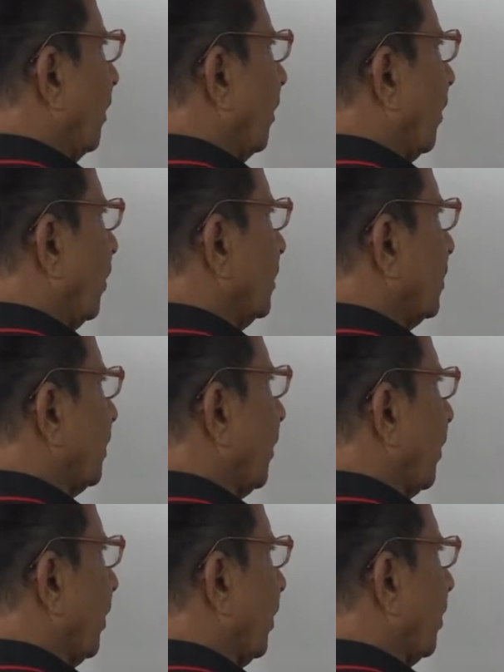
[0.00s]

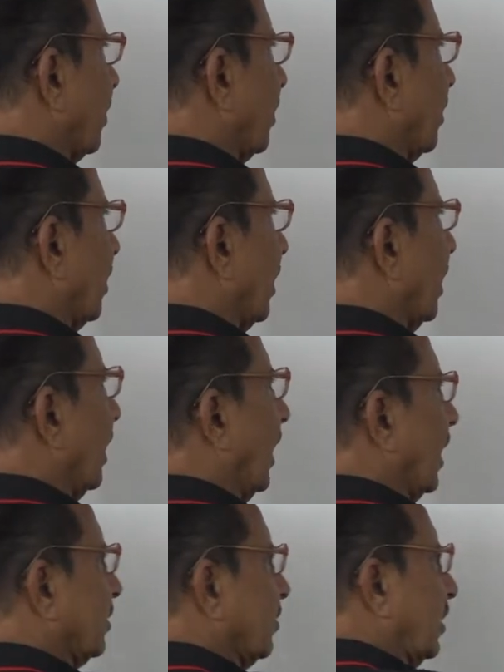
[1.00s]
Postpone.
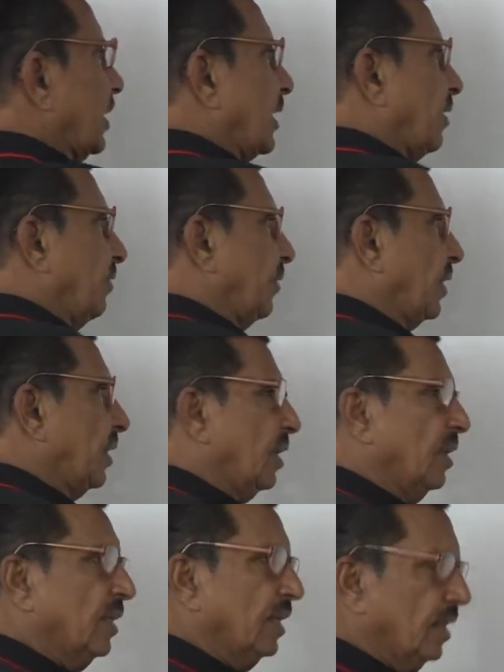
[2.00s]
Actually,
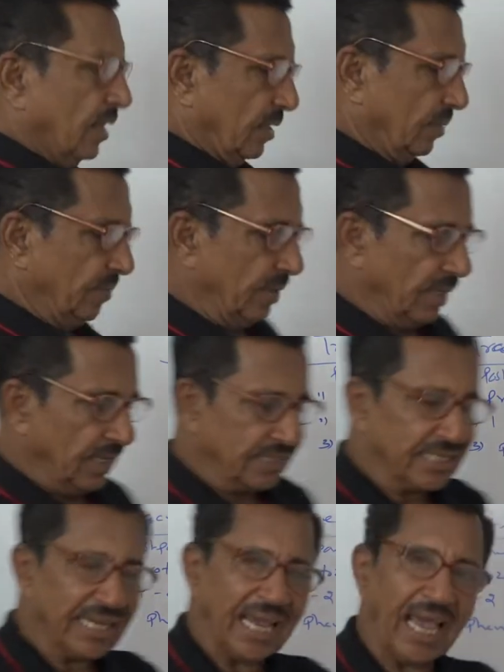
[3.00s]
deferre, the meaning
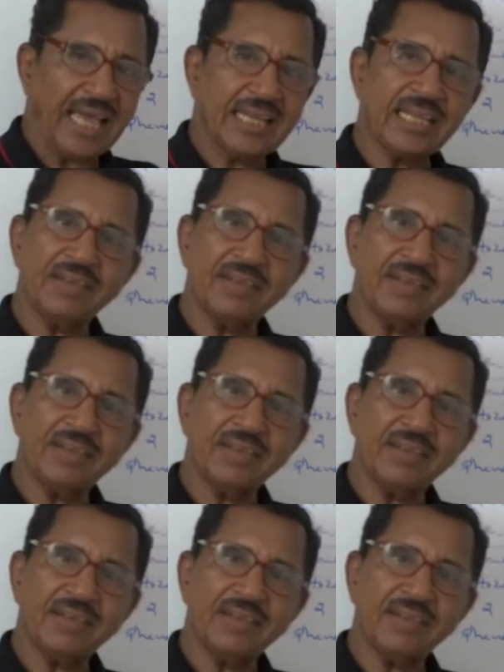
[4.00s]
is carry